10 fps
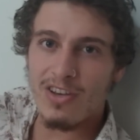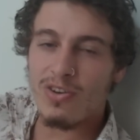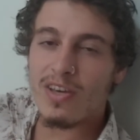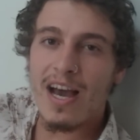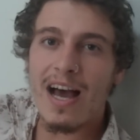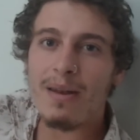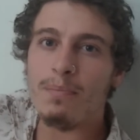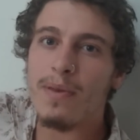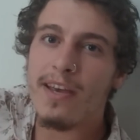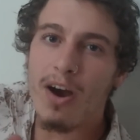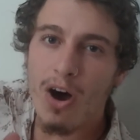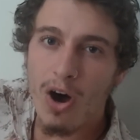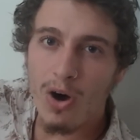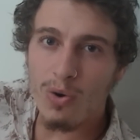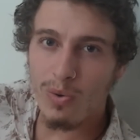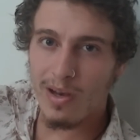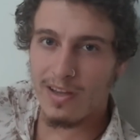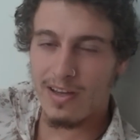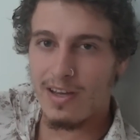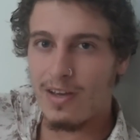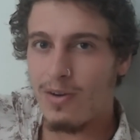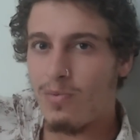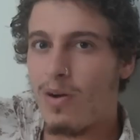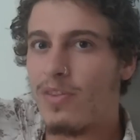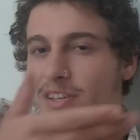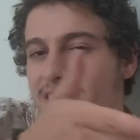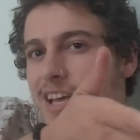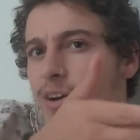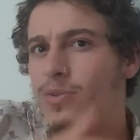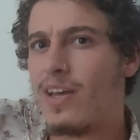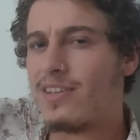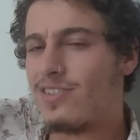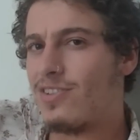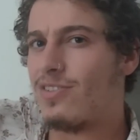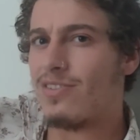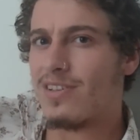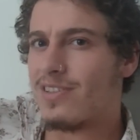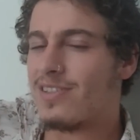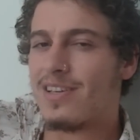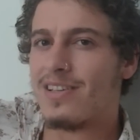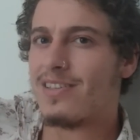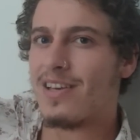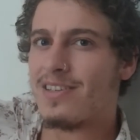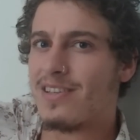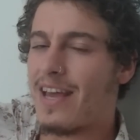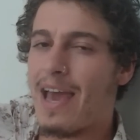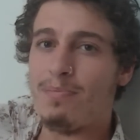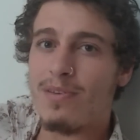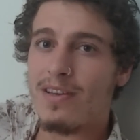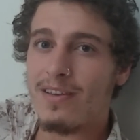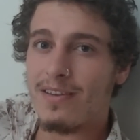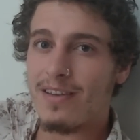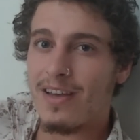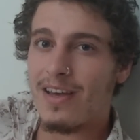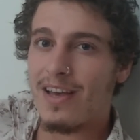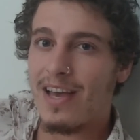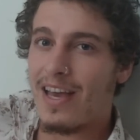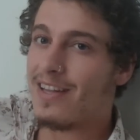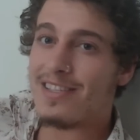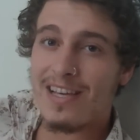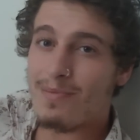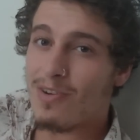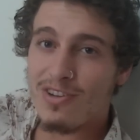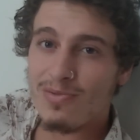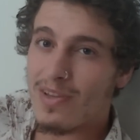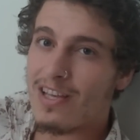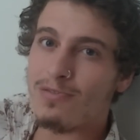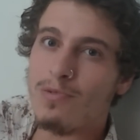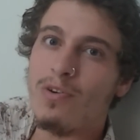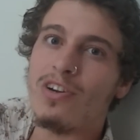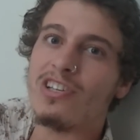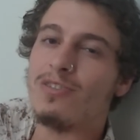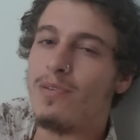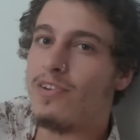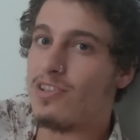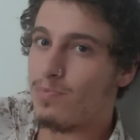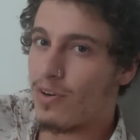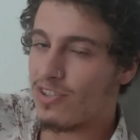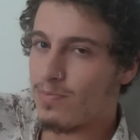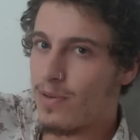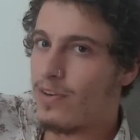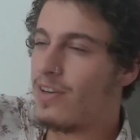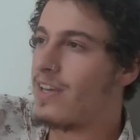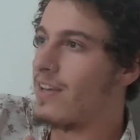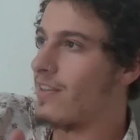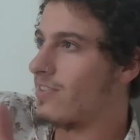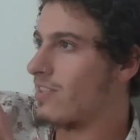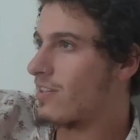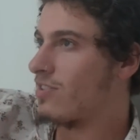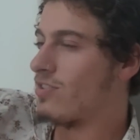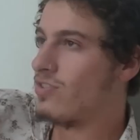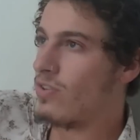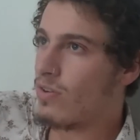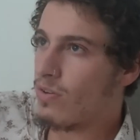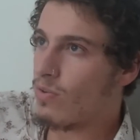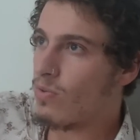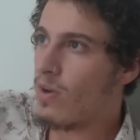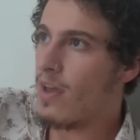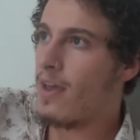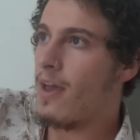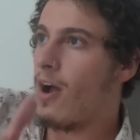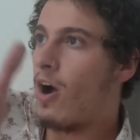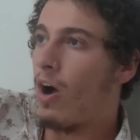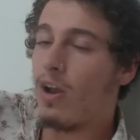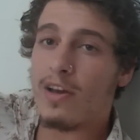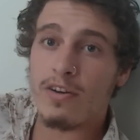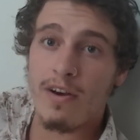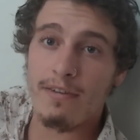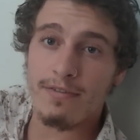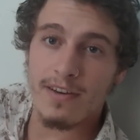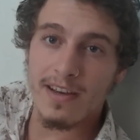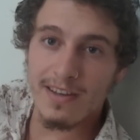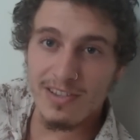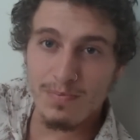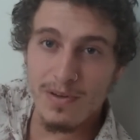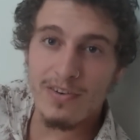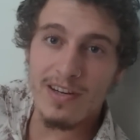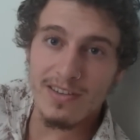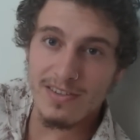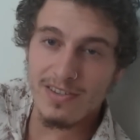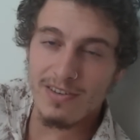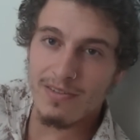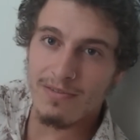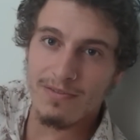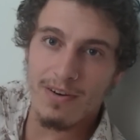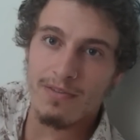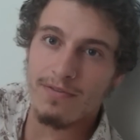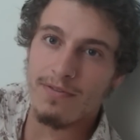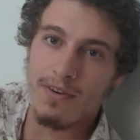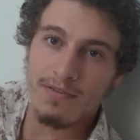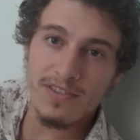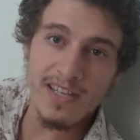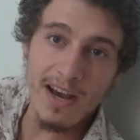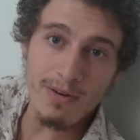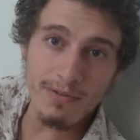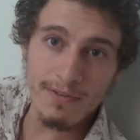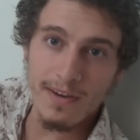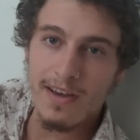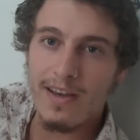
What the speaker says: You can't be whole while the cell next to you isn't happy. And the same goes with us. We won't experience prosperity in this external holographic experience of self